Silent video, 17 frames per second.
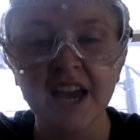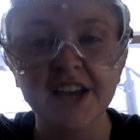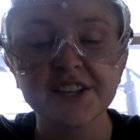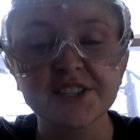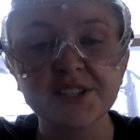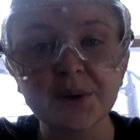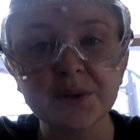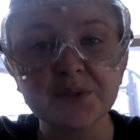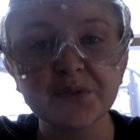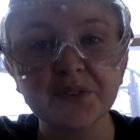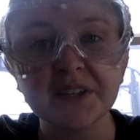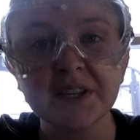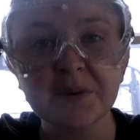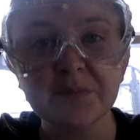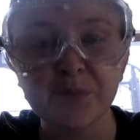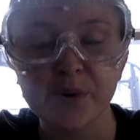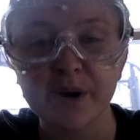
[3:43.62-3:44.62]
So it's
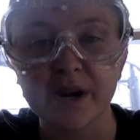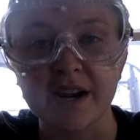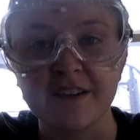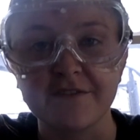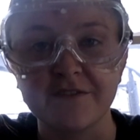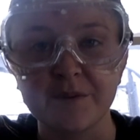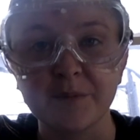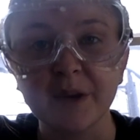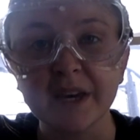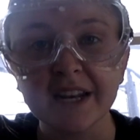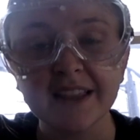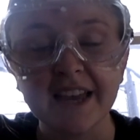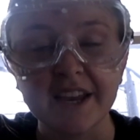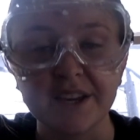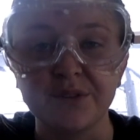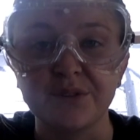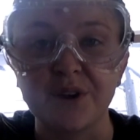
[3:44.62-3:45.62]
really important for me to
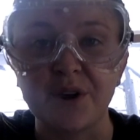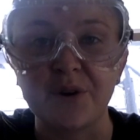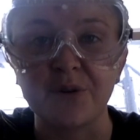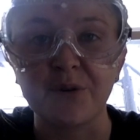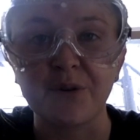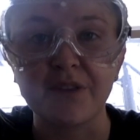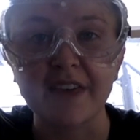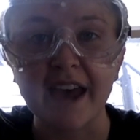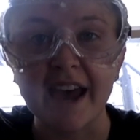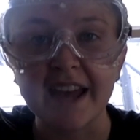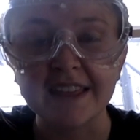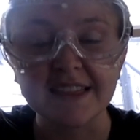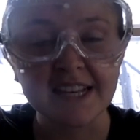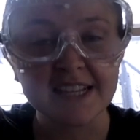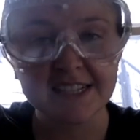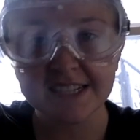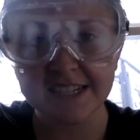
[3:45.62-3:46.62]
let you know that
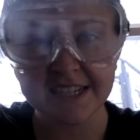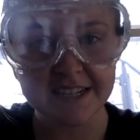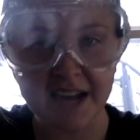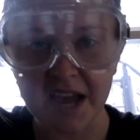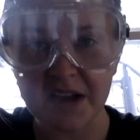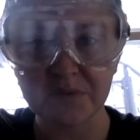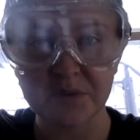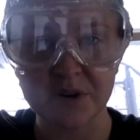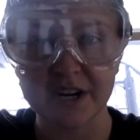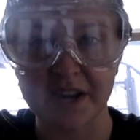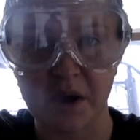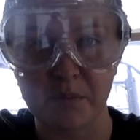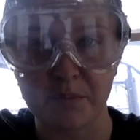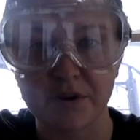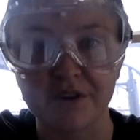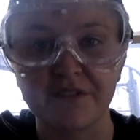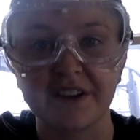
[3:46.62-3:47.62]
this did not work
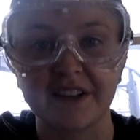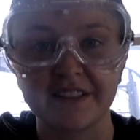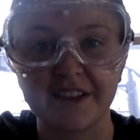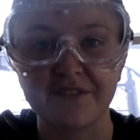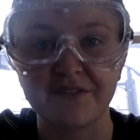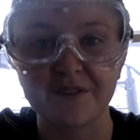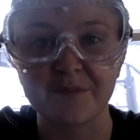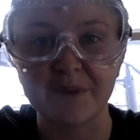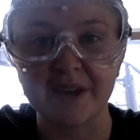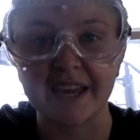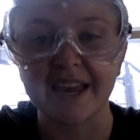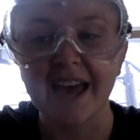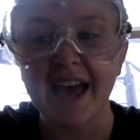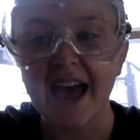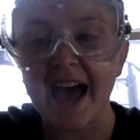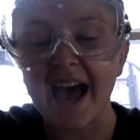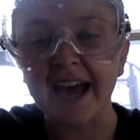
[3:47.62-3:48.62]
out perfectly for me.
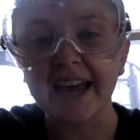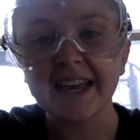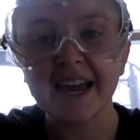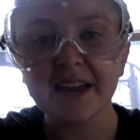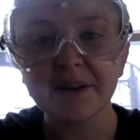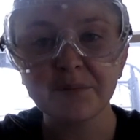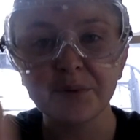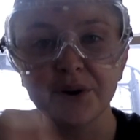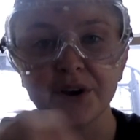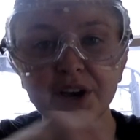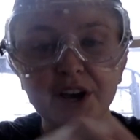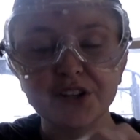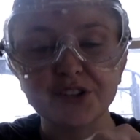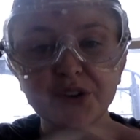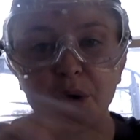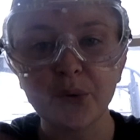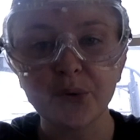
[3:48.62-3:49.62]
I had put a
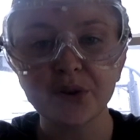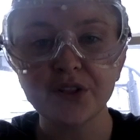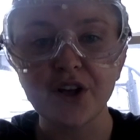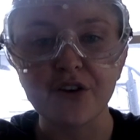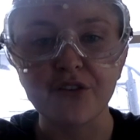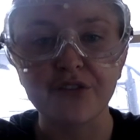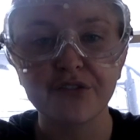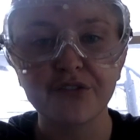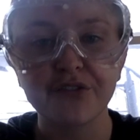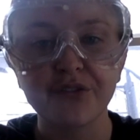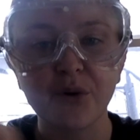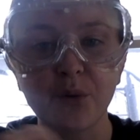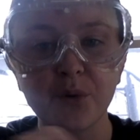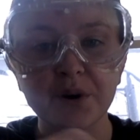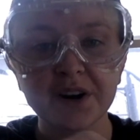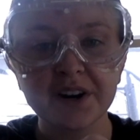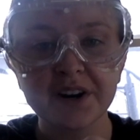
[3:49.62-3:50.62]
total of
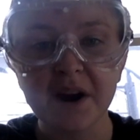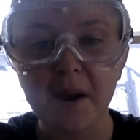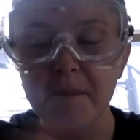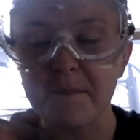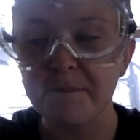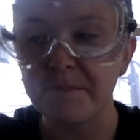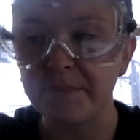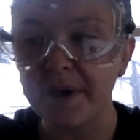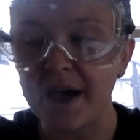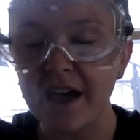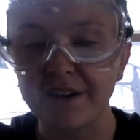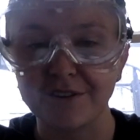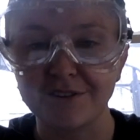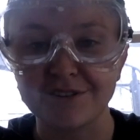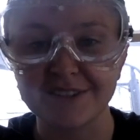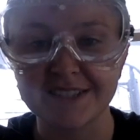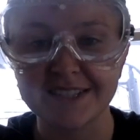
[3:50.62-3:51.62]
4
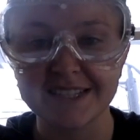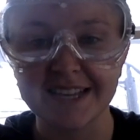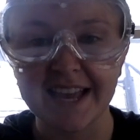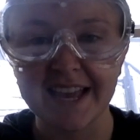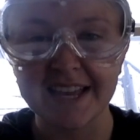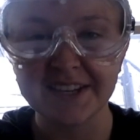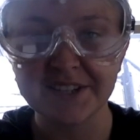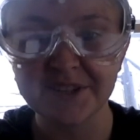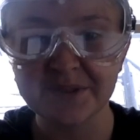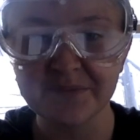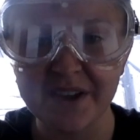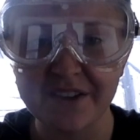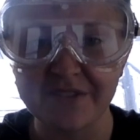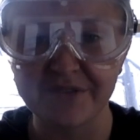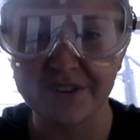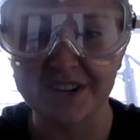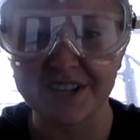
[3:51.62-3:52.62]
bottles into
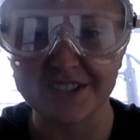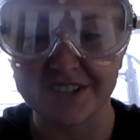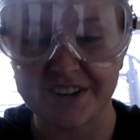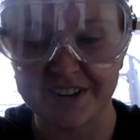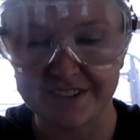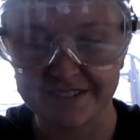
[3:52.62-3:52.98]
my freezer.